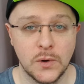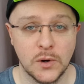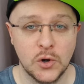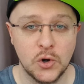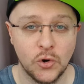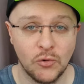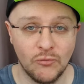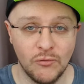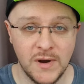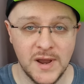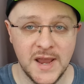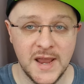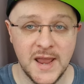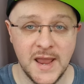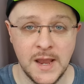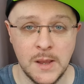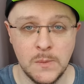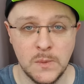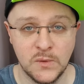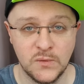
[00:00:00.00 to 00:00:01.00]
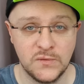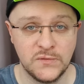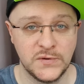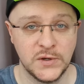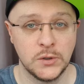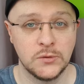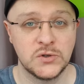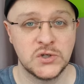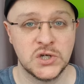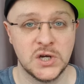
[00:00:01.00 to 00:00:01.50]
a career in the
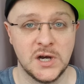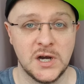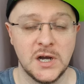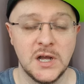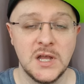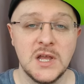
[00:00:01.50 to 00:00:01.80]
future.